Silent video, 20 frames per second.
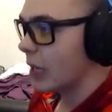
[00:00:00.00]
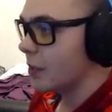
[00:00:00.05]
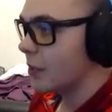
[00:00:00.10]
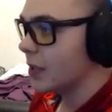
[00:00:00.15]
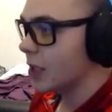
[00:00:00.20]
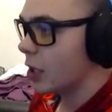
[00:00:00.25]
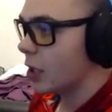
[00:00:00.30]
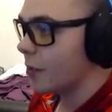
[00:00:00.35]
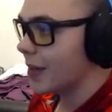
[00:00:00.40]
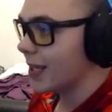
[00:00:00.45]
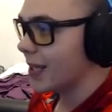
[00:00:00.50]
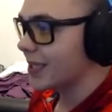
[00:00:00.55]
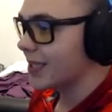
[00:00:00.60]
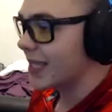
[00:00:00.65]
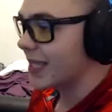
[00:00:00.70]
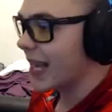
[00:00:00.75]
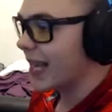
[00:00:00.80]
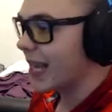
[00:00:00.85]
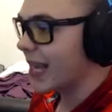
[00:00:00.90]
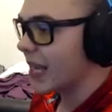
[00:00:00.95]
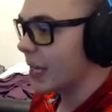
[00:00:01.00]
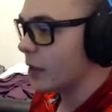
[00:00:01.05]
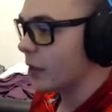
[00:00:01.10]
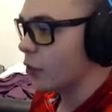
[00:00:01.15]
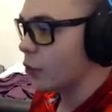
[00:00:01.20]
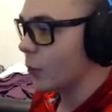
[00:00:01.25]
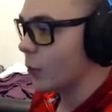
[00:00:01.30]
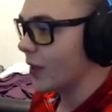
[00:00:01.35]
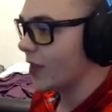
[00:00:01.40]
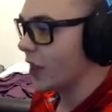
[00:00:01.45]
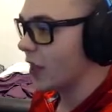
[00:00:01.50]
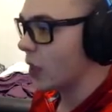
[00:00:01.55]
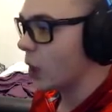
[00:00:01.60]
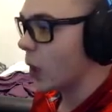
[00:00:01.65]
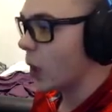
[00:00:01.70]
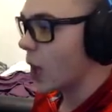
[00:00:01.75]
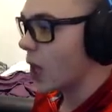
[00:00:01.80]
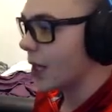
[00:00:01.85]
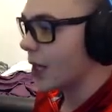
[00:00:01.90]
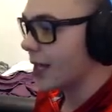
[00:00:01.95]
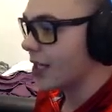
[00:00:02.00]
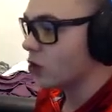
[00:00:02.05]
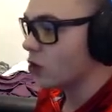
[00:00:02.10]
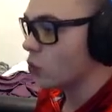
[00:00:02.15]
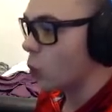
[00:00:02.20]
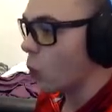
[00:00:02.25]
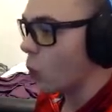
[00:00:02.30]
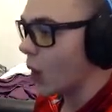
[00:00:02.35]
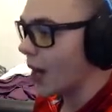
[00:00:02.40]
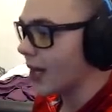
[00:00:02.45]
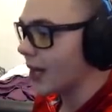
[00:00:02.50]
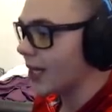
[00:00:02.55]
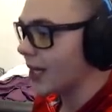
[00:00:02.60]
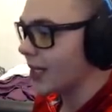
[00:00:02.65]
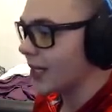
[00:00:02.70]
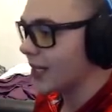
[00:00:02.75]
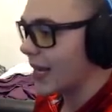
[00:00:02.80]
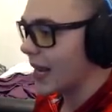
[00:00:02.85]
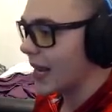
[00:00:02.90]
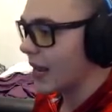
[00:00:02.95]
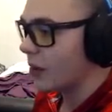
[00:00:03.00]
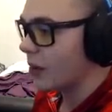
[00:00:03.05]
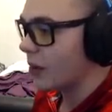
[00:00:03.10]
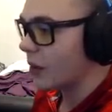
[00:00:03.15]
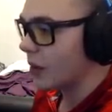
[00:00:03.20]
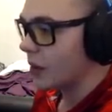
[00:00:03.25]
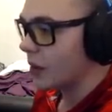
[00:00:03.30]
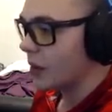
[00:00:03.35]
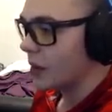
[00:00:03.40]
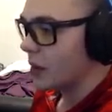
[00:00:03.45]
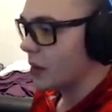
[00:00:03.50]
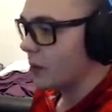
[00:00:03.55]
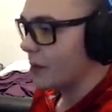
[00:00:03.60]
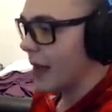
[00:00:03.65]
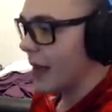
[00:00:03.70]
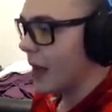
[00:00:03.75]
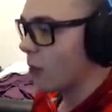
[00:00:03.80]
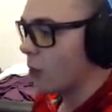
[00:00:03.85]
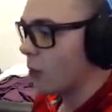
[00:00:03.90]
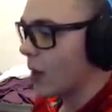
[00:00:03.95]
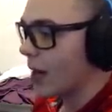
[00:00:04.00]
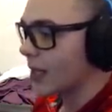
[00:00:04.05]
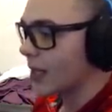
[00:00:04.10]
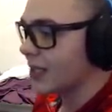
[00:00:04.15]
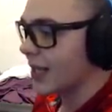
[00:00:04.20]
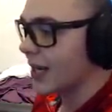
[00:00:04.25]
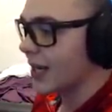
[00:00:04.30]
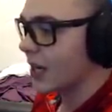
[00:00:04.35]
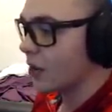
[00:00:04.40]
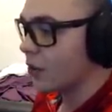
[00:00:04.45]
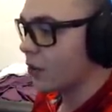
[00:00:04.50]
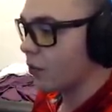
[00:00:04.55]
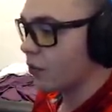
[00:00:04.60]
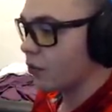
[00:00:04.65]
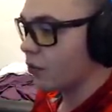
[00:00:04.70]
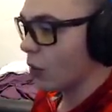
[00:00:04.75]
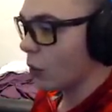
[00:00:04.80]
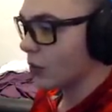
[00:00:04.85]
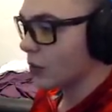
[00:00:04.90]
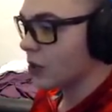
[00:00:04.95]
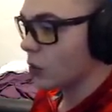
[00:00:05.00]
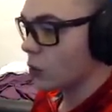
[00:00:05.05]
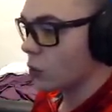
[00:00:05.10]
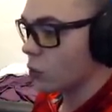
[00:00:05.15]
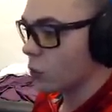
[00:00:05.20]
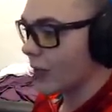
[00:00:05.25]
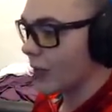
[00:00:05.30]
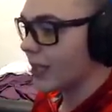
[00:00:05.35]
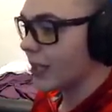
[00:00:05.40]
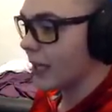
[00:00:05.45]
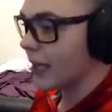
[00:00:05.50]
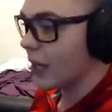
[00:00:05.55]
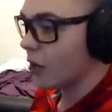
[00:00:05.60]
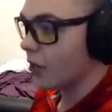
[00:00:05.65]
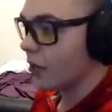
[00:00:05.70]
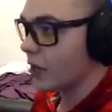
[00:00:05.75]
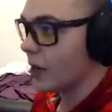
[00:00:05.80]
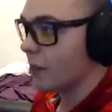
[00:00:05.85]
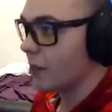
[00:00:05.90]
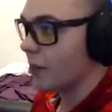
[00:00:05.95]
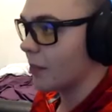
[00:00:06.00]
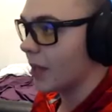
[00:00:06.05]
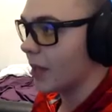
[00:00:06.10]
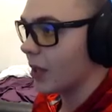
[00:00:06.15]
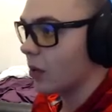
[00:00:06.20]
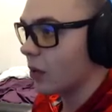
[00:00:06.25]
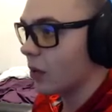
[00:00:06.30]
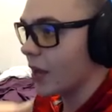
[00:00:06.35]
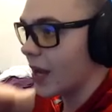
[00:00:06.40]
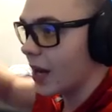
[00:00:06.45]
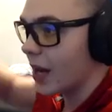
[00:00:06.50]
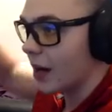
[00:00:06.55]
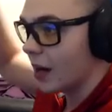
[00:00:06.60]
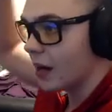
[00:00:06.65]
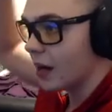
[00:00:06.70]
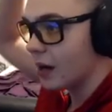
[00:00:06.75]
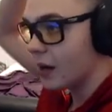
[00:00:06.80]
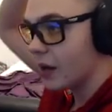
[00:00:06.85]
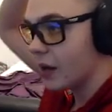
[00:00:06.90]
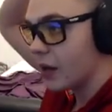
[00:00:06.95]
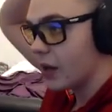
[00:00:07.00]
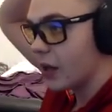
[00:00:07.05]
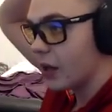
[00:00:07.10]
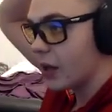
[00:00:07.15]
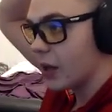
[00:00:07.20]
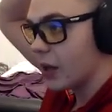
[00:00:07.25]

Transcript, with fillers: This time it's going to be a 2nd and 3. The clock is winding down. Matt Ryan's going to throw to Ridley over the middle there.